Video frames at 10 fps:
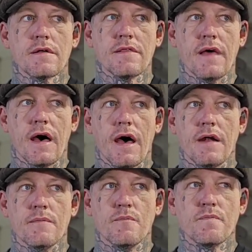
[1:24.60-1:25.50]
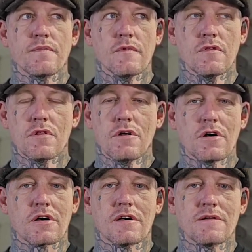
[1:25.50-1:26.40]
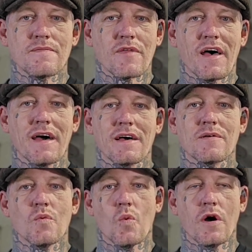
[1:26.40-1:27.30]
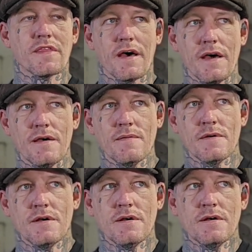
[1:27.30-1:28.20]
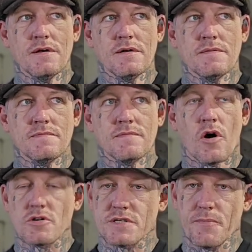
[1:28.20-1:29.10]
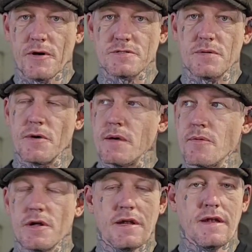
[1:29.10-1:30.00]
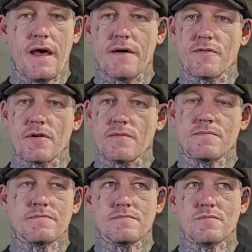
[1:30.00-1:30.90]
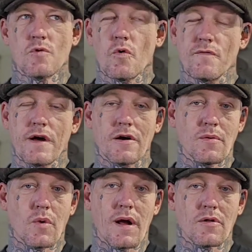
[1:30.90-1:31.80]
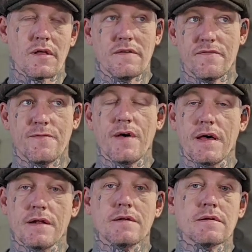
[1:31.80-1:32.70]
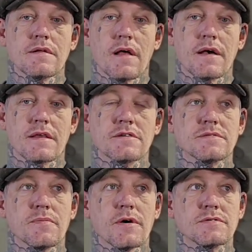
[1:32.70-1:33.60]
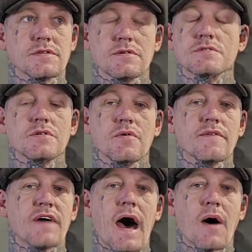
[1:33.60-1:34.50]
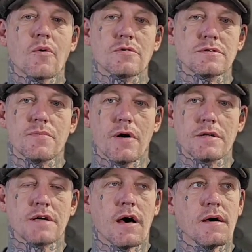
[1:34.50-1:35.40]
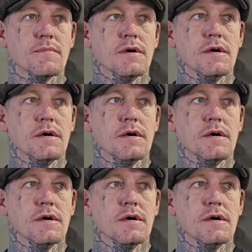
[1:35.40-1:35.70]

that look like what they are supposed to be, but never or very rarely fit like they're supposed to. So you have hours upon time